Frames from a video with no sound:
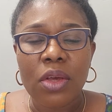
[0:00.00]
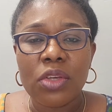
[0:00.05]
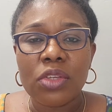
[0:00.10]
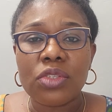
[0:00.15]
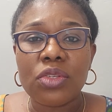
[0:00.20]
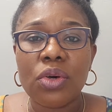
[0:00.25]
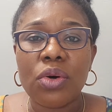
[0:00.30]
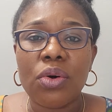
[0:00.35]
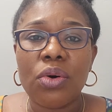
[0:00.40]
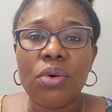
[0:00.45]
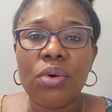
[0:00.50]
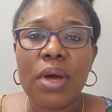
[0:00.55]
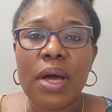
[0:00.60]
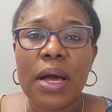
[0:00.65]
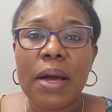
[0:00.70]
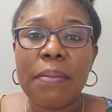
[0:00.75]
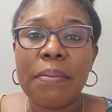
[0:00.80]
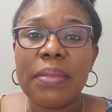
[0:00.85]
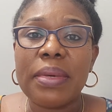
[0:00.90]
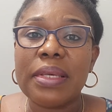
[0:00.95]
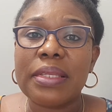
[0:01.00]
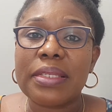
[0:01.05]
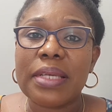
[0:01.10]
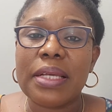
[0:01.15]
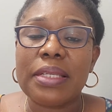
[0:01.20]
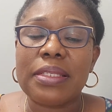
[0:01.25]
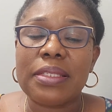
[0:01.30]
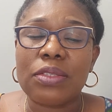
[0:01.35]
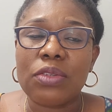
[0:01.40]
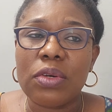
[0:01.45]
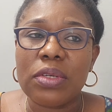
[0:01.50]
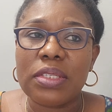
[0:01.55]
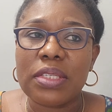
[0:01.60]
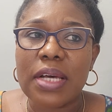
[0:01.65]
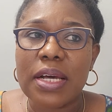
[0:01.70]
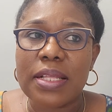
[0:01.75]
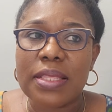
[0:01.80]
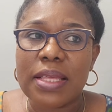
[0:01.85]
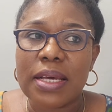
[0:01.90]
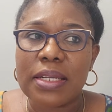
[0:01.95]
So turns
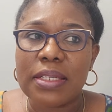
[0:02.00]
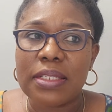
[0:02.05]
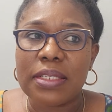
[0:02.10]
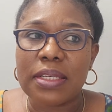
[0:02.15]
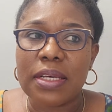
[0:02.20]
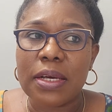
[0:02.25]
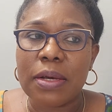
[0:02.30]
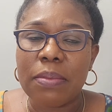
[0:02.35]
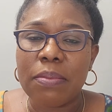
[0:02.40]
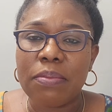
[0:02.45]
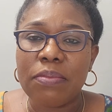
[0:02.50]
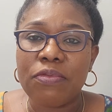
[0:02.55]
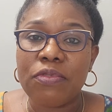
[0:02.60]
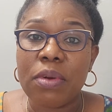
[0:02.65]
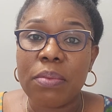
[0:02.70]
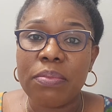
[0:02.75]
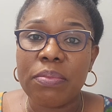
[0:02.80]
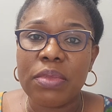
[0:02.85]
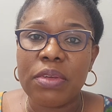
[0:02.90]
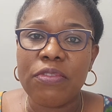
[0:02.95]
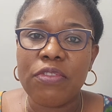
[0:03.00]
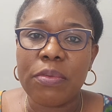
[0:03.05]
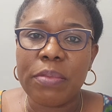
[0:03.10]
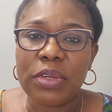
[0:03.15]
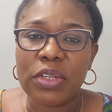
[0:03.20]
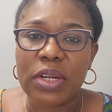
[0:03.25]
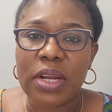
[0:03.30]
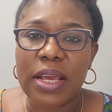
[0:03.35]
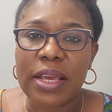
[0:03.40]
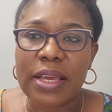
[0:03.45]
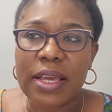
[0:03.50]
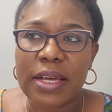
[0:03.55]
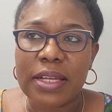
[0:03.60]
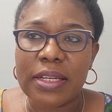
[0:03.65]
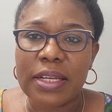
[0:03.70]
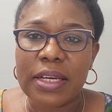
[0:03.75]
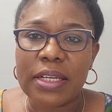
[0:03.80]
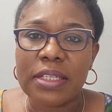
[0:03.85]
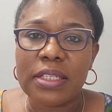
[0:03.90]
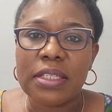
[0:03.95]
out that from the information I
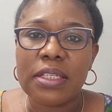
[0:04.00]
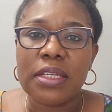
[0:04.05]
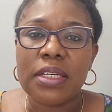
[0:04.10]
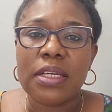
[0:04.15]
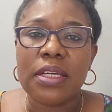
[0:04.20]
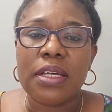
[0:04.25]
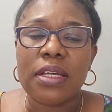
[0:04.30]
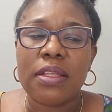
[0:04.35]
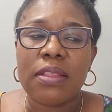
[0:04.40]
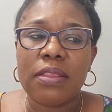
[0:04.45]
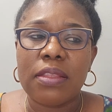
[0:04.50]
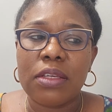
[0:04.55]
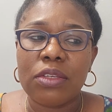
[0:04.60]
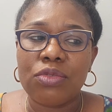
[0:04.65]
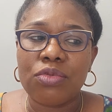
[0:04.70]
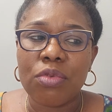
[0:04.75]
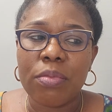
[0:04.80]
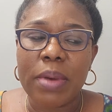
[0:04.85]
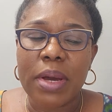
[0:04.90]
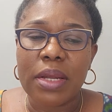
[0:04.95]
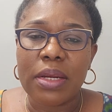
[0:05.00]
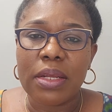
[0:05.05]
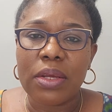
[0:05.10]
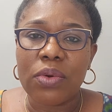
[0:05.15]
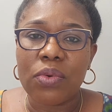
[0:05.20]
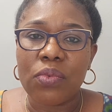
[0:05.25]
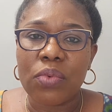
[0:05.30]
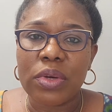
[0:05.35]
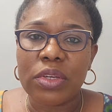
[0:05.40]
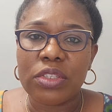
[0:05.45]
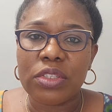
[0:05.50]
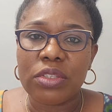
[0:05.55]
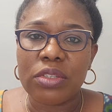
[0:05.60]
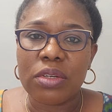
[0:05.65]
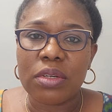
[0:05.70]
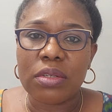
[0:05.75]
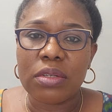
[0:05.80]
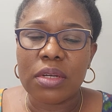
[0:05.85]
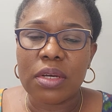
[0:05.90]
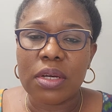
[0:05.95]
gathered, this woman in
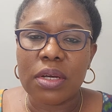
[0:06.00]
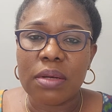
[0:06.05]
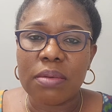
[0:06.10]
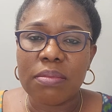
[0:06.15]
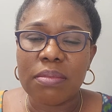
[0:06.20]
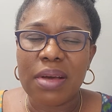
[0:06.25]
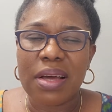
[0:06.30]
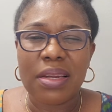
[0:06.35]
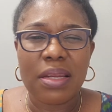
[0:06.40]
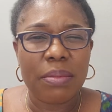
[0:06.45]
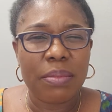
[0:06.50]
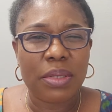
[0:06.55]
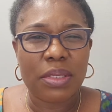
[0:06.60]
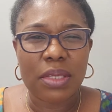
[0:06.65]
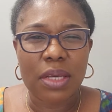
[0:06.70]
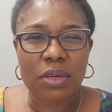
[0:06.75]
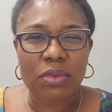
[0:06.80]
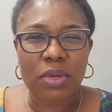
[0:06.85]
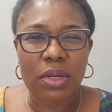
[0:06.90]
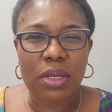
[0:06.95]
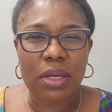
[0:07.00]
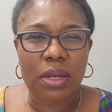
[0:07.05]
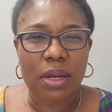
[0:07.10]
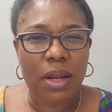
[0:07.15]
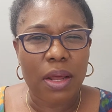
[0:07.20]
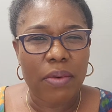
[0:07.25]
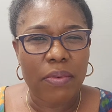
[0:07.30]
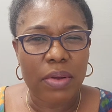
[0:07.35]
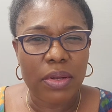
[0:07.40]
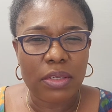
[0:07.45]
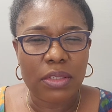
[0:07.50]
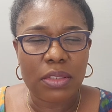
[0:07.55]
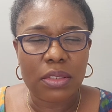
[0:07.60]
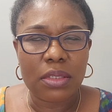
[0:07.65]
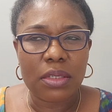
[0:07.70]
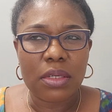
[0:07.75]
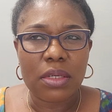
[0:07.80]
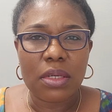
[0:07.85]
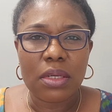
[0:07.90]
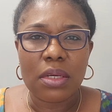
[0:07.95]
question, her name is actually Claret.
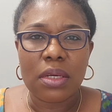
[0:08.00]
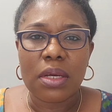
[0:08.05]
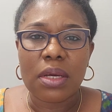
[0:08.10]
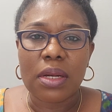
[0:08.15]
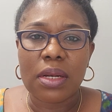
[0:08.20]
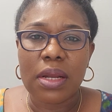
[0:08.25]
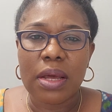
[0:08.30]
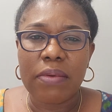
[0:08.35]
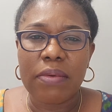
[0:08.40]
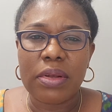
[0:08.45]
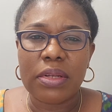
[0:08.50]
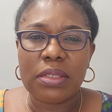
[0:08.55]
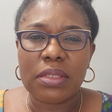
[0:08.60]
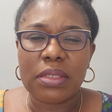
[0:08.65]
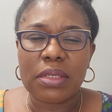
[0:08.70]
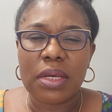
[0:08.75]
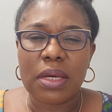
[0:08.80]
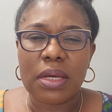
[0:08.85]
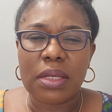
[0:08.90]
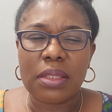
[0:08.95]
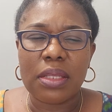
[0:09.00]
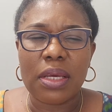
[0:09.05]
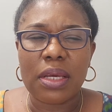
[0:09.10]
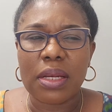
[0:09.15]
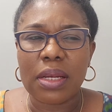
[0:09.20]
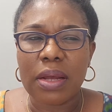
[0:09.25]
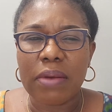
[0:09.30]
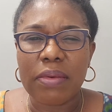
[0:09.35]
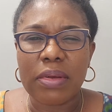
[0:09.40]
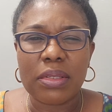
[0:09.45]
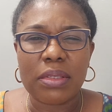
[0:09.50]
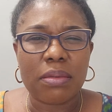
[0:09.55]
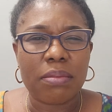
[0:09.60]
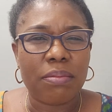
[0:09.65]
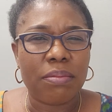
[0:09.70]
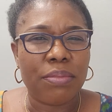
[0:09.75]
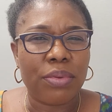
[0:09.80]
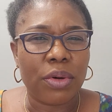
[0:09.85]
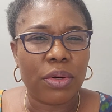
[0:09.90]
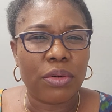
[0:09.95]
I think Claret
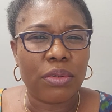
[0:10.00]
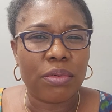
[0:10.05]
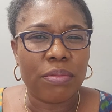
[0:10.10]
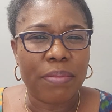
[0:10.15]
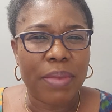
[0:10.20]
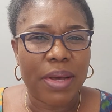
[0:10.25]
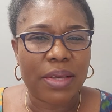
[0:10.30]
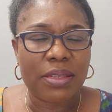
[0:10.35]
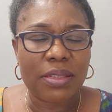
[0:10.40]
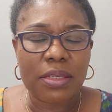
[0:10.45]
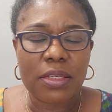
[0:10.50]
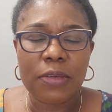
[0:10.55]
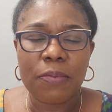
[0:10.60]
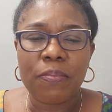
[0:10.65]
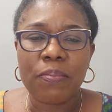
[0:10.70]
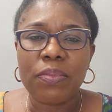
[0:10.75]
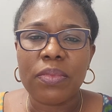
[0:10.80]
Mbono Bassi.